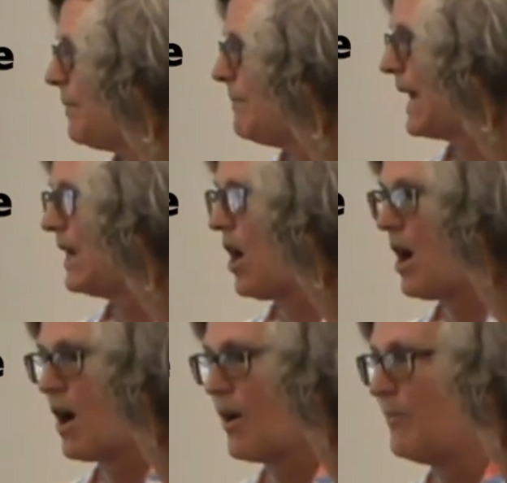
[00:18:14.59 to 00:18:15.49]
my
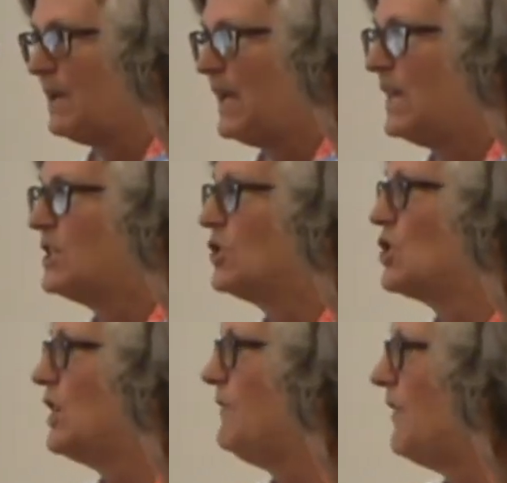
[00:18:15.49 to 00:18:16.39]
arm until
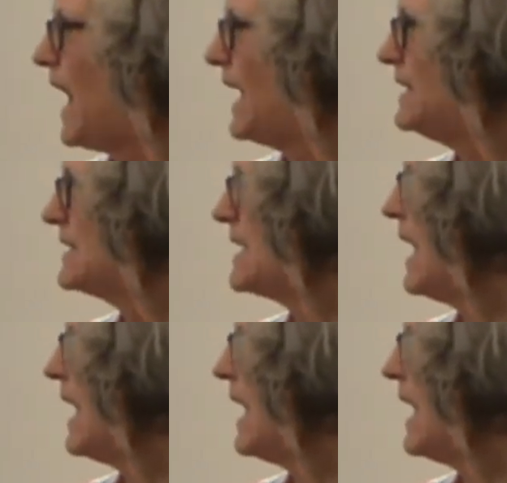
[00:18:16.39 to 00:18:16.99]
she finds